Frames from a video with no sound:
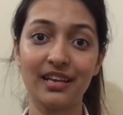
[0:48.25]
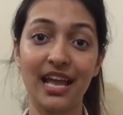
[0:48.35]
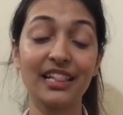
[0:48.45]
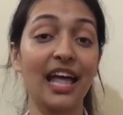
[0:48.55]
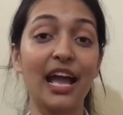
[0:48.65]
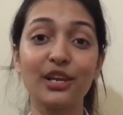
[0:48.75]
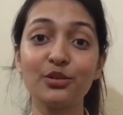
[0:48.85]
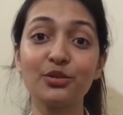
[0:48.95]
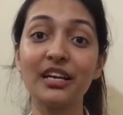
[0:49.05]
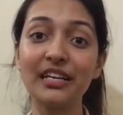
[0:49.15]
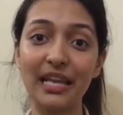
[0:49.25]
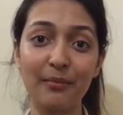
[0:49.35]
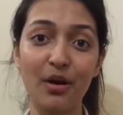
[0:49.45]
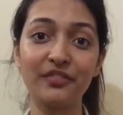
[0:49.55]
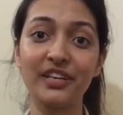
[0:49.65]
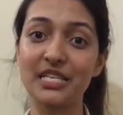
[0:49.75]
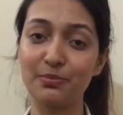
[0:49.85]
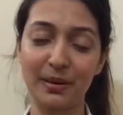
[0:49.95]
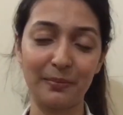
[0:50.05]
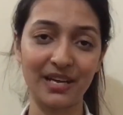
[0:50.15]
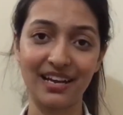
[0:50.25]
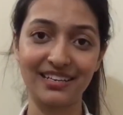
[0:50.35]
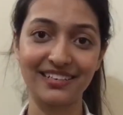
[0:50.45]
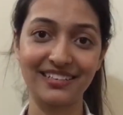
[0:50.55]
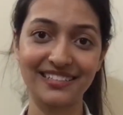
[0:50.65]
And thank you to the team of TestprepKart.